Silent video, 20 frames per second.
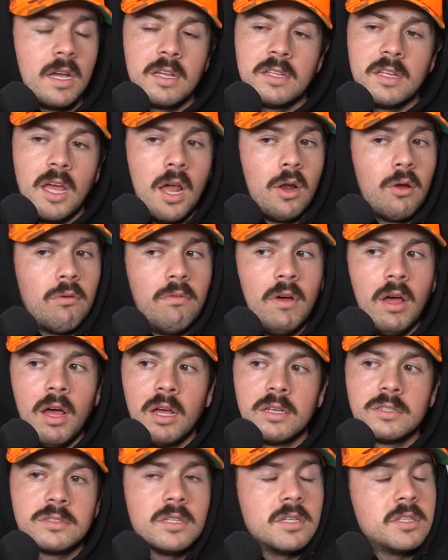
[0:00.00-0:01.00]
A yellow
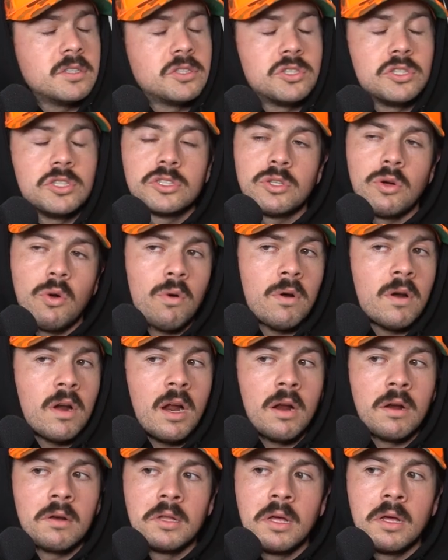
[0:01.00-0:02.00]
vest. It's just
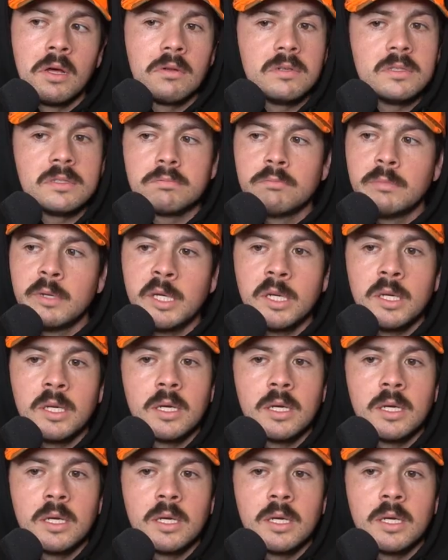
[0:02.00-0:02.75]
ordinary deal. It's me.